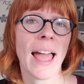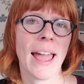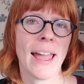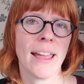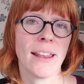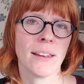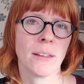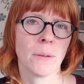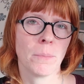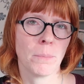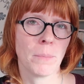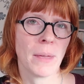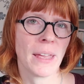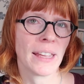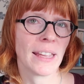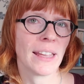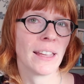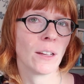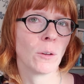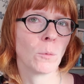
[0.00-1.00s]
and
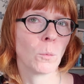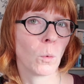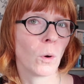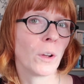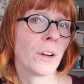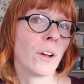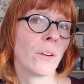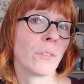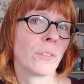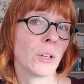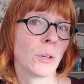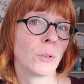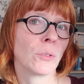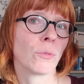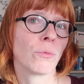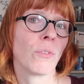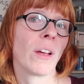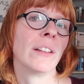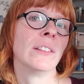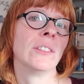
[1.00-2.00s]
making one of
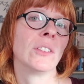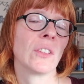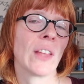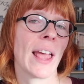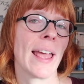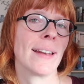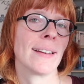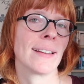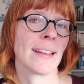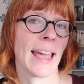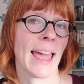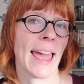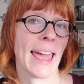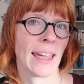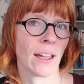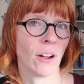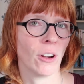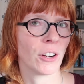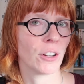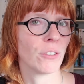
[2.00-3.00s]
those runs
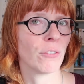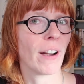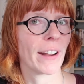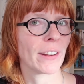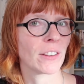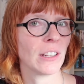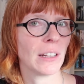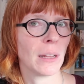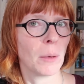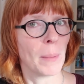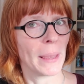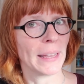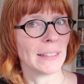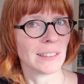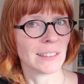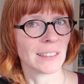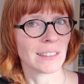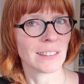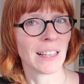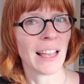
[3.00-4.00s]
10K on a regular
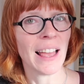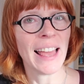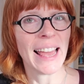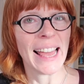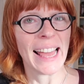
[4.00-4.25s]
basis,